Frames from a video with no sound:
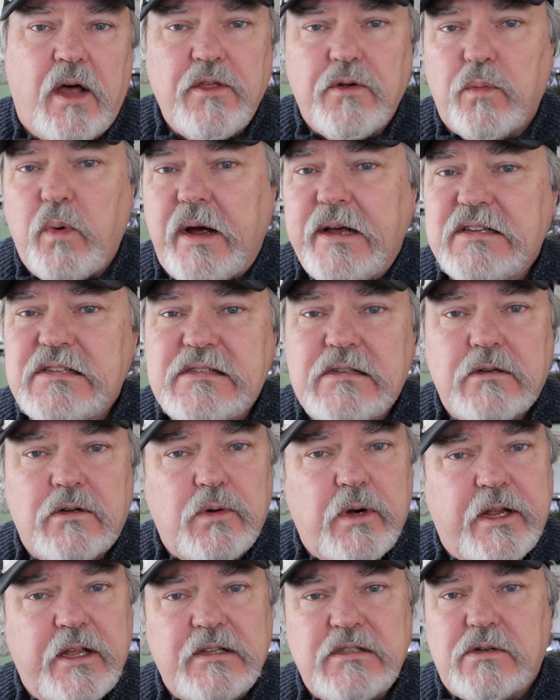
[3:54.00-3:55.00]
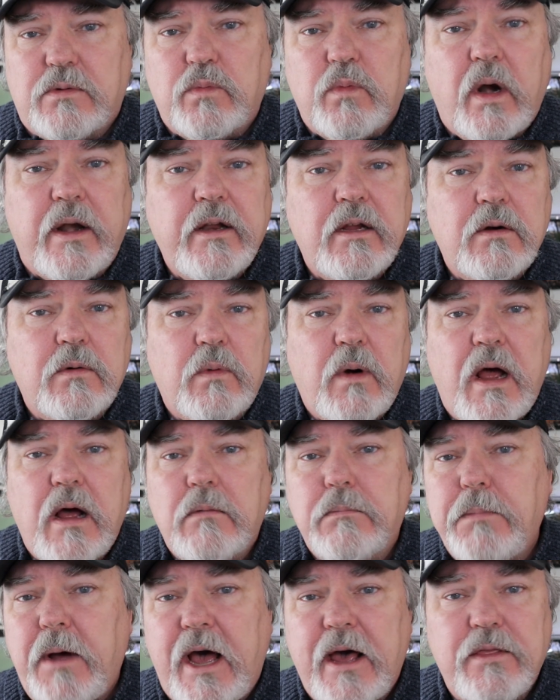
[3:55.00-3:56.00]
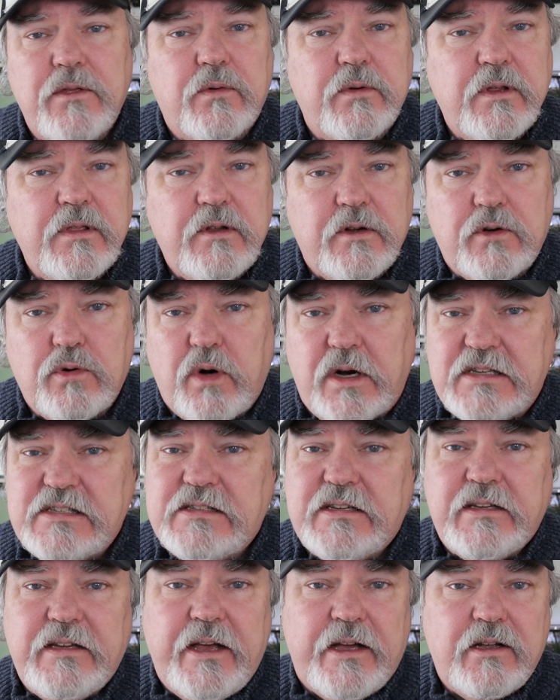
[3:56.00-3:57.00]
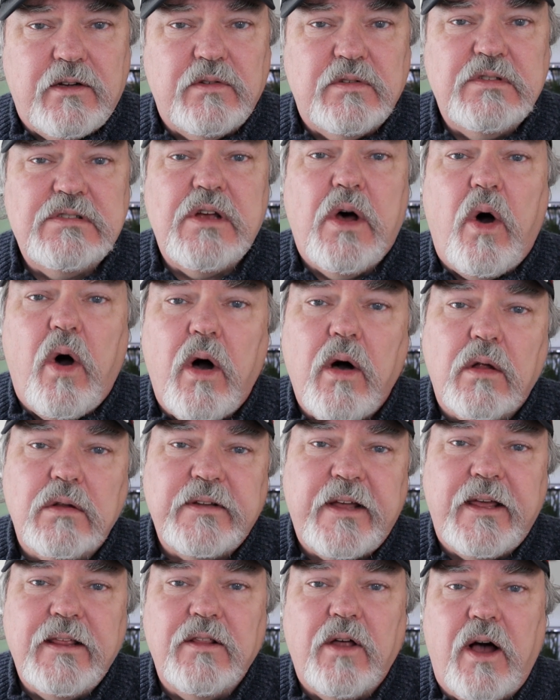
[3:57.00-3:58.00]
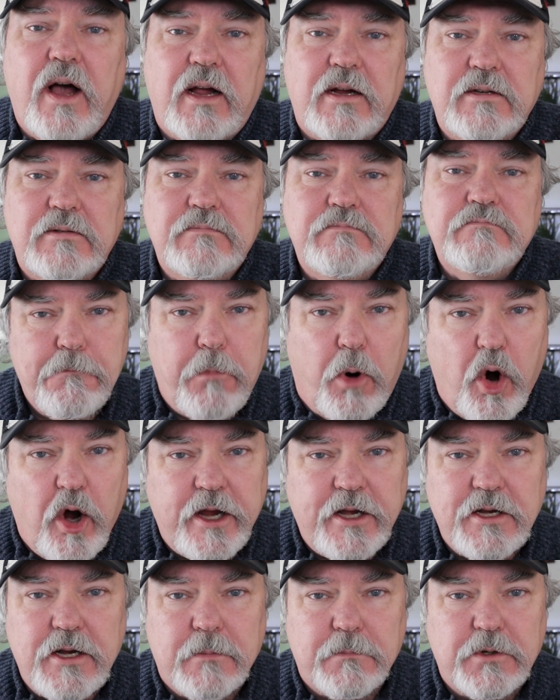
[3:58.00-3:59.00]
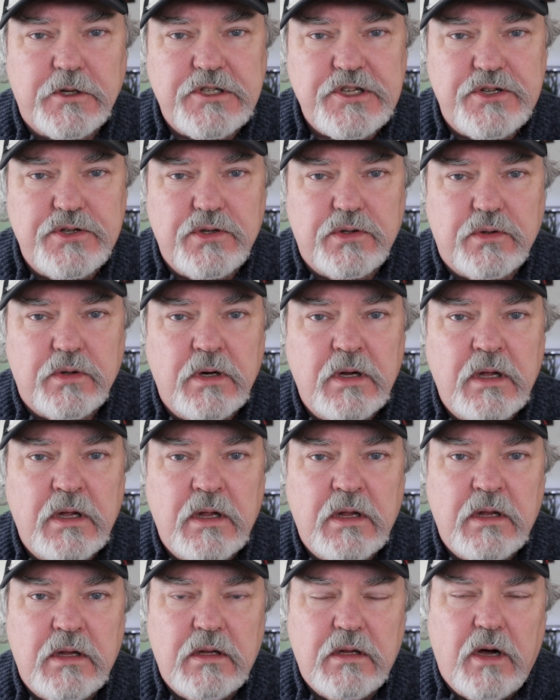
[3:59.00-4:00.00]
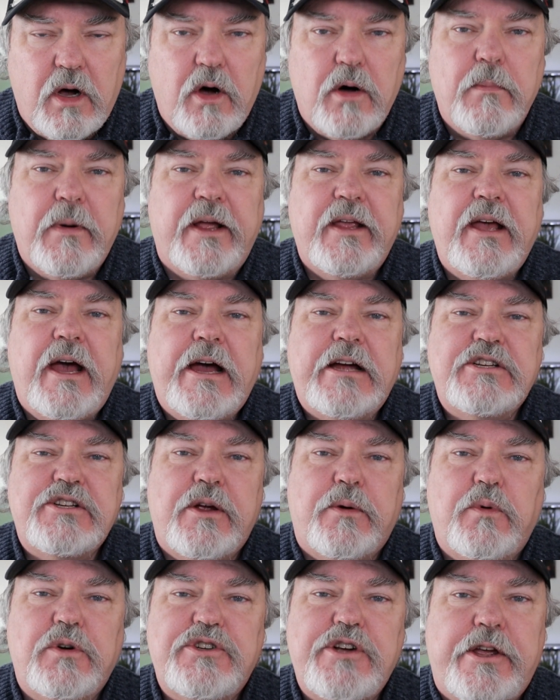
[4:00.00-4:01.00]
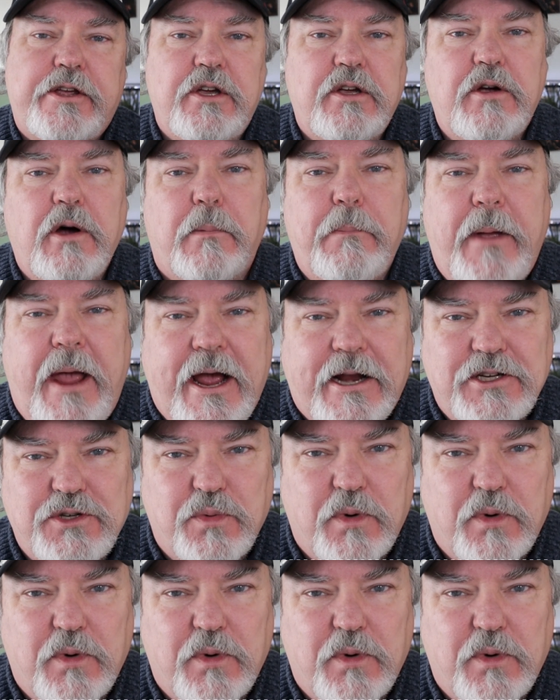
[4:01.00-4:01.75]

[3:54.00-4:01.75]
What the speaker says: Otherwise, the crickets are running around bothering the crested geckos all day long. Point number 2. Oh my gosh, I wish I could go back